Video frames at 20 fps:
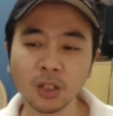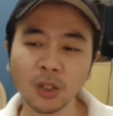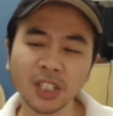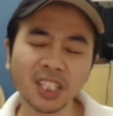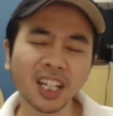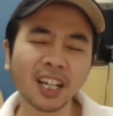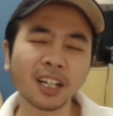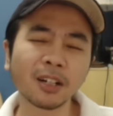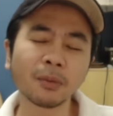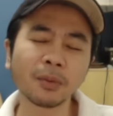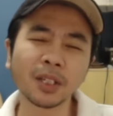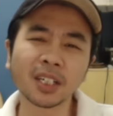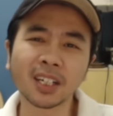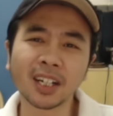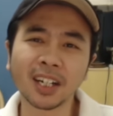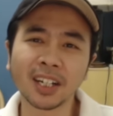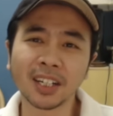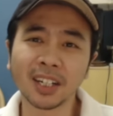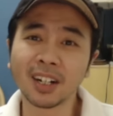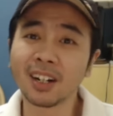it's gonna be
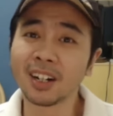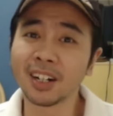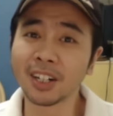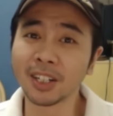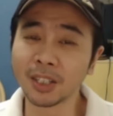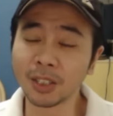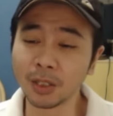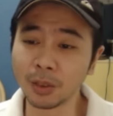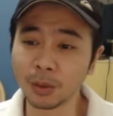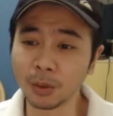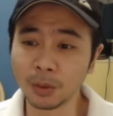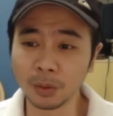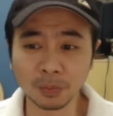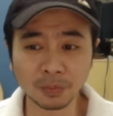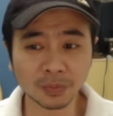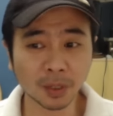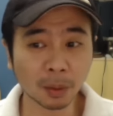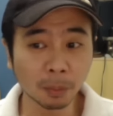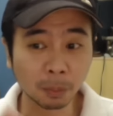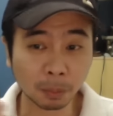kinda hard to
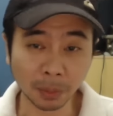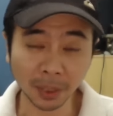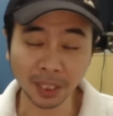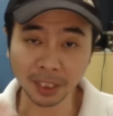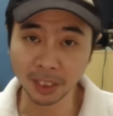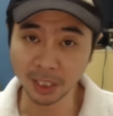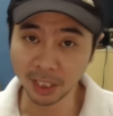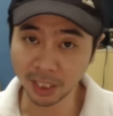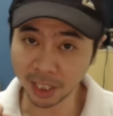build